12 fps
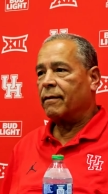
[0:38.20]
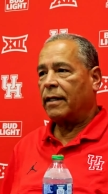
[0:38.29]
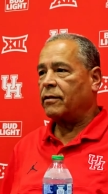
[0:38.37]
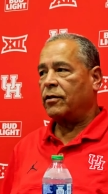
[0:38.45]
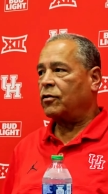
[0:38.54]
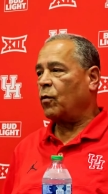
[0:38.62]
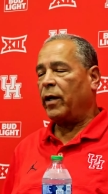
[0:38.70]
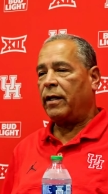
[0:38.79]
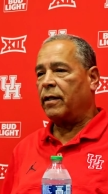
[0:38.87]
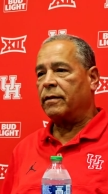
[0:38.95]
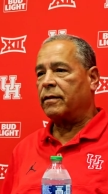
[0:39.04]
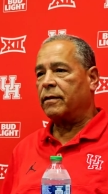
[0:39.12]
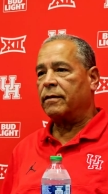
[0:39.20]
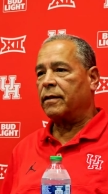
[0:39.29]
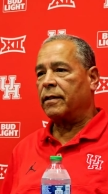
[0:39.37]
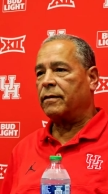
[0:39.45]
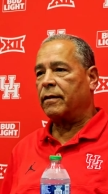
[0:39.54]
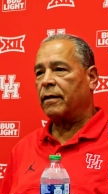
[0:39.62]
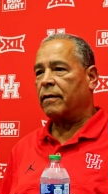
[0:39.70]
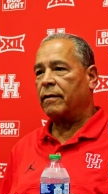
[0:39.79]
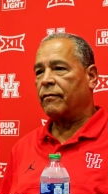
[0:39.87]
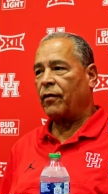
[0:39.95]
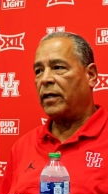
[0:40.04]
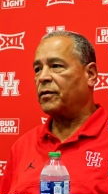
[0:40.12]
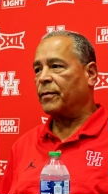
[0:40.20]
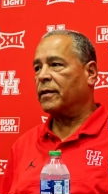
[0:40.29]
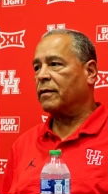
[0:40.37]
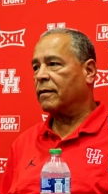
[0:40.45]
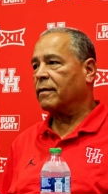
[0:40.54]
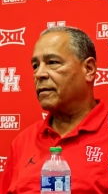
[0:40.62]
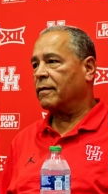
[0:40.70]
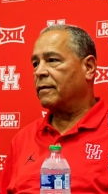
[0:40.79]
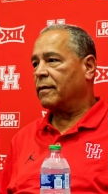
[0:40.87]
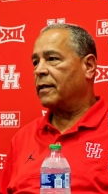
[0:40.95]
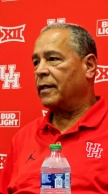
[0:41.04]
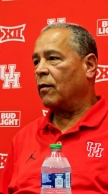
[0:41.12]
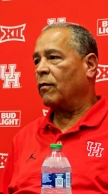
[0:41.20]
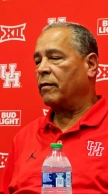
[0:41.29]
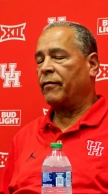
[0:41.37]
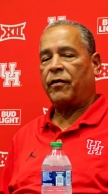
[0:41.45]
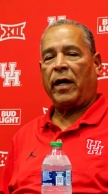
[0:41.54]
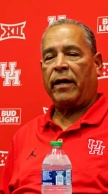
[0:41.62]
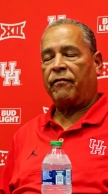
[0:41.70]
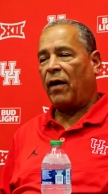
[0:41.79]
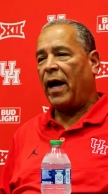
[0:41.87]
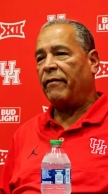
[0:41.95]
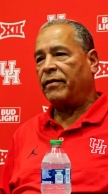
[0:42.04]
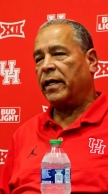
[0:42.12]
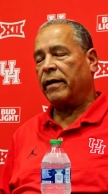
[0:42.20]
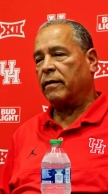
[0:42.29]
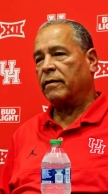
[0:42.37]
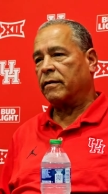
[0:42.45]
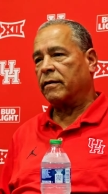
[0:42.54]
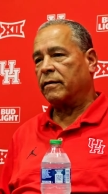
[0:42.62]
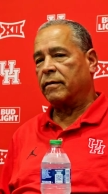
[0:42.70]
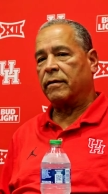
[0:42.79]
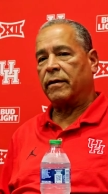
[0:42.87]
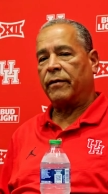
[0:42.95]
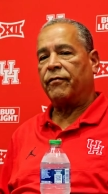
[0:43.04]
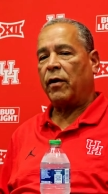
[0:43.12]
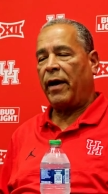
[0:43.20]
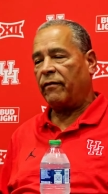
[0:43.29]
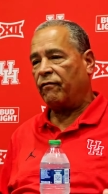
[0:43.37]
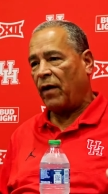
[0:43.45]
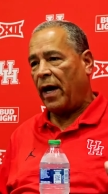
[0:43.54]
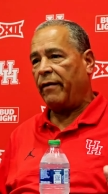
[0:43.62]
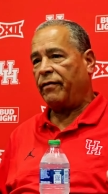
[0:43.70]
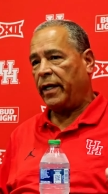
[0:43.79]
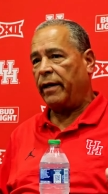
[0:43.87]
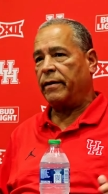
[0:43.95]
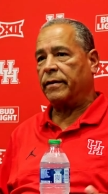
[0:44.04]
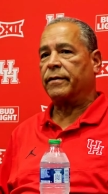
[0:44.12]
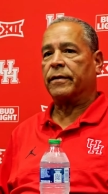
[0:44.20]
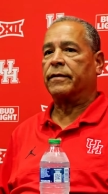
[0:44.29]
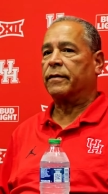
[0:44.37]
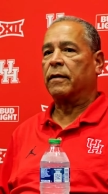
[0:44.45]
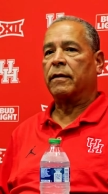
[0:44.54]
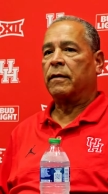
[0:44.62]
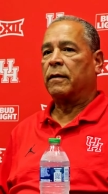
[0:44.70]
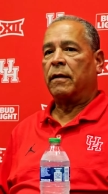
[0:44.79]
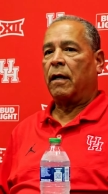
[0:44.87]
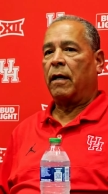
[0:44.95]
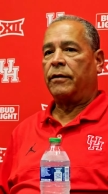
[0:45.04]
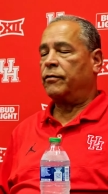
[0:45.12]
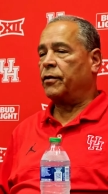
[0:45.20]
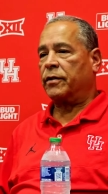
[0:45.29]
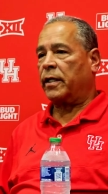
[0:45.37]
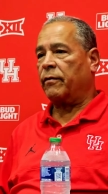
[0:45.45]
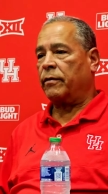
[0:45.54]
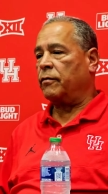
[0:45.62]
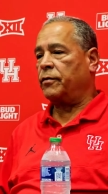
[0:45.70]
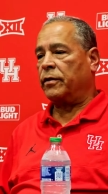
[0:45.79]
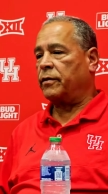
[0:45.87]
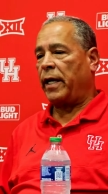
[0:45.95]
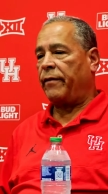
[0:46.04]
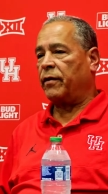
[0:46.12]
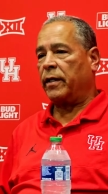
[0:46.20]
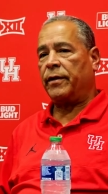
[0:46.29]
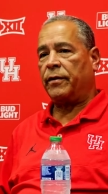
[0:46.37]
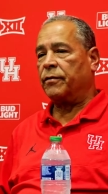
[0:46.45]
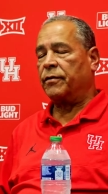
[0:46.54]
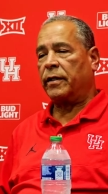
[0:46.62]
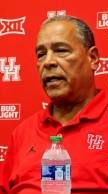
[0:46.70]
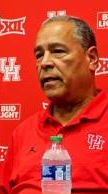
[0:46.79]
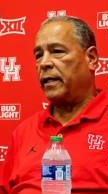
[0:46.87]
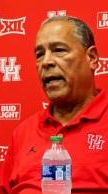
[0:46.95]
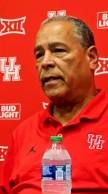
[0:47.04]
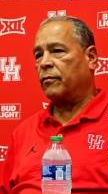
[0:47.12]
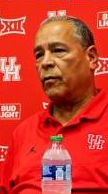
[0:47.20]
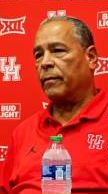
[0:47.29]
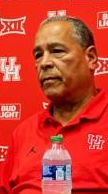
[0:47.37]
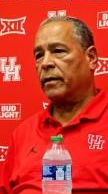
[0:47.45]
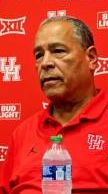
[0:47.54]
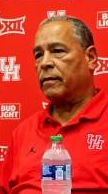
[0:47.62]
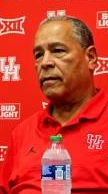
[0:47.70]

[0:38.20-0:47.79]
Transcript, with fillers: That's just the way it is. He's a freshman. You know, and if you had five Terrances, if you had five Terrances, uh, you just you just have to get used to getting your ass whipped.